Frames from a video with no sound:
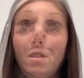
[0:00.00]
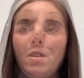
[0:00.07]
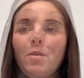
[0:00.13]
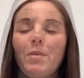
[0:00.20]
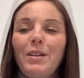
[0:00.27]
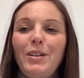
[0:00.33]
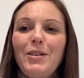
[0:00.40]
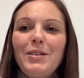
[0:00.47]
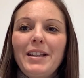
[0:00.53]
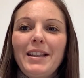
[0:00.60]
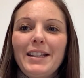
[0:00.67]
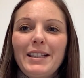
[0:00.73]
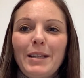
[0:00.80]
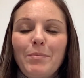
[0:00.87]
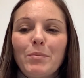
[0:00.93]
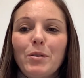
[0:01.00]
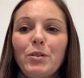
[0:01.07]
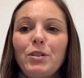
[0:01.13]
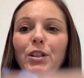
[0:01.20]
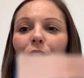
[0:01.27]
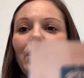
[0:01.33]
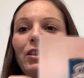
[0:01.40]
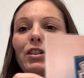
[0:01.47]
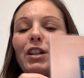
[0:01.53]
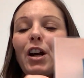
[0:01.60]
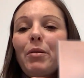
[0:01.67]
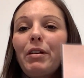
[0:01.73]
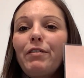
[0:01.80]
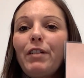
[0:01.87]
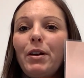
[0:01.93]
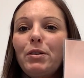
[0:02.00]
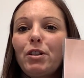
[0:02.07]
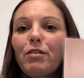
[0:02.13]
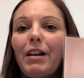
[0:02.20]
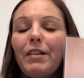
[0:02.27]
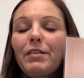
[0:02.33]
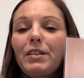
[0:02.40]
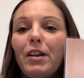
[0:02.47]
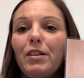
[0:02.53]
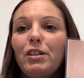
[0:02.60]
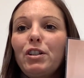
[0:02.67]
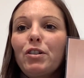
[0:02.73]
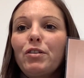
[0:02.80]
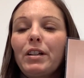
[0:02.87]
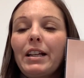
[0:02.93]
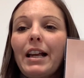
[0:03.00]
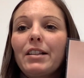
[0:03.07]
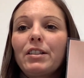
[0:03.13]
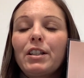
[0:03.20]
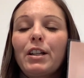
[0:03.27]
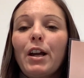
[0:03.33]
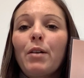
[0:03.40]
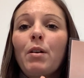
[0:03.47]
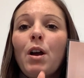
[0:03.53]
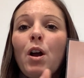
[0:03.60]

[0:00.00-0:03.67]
When using the symbols, you can start with photographs so the children get to know